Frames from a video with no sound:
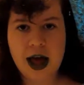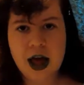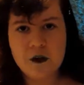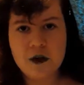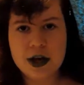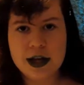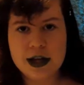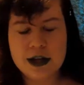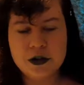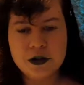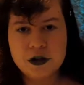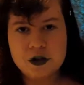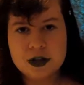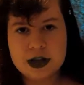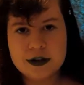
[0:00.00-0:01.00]
I read it in
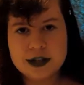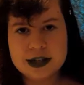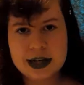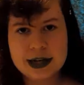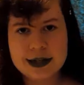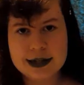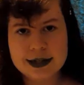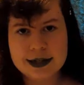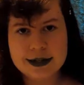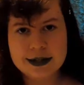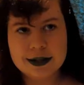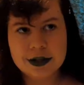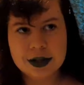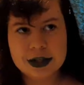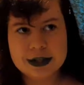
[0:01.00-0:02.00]
2018, so
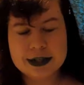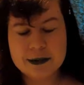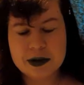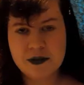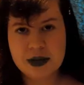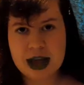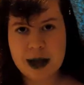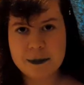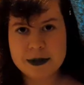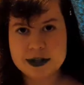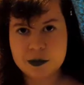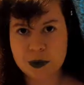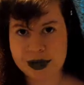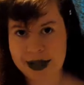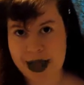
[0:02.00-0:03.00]
there's a bit of a gap since
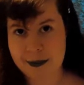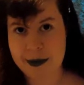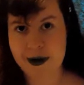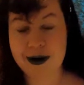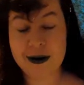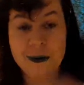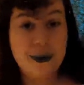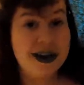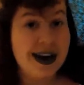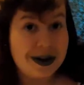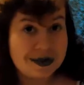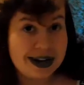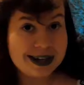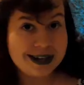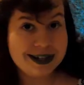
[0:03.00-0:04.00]
when it came out and when I
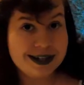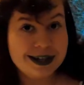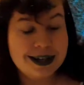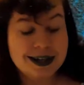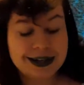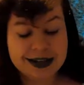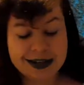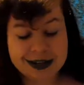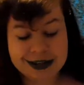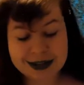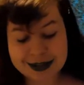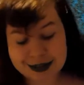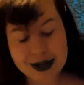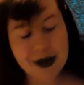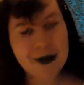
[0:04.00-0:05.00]
read it.
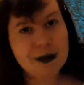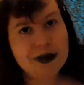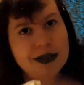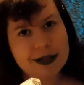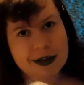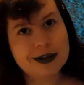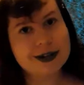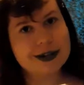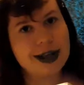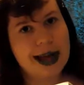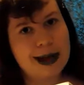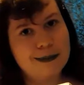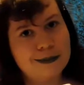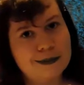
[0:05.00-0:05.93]
So, there's that.